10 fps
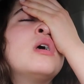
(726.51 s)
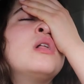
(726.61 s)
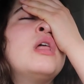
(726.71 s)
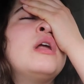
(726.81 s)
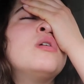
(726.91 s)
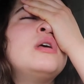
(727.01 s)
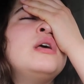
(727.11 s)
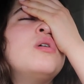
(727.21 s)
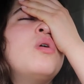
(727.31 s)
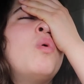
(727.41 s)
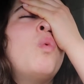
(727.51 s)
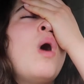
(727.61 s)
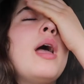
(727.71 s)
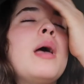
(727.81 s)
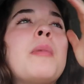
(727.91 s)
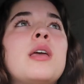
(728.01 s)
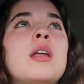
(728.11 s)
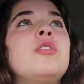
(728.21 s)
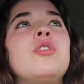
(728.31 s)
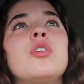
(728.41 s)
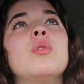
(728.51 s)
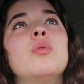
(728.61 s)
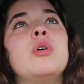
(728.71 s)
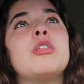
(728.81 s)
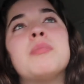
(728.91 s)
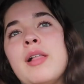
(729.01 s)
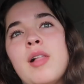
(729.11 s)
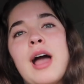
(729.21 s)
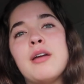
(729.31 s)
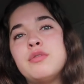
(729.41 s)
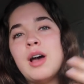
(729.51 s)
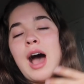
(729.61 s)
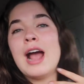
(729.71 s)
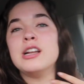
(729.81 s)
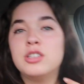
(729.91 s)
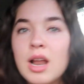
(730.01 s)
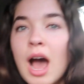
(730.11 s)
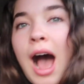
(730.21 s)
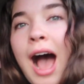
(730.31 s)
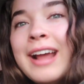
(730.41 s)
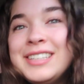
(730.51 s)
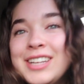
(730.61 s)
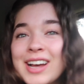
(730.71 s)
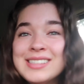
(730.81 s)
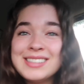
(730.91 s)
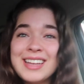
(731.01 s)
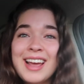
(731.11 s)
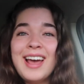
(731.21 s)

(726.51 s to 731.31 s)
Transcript: Literally, what am I gonna do with my life? I just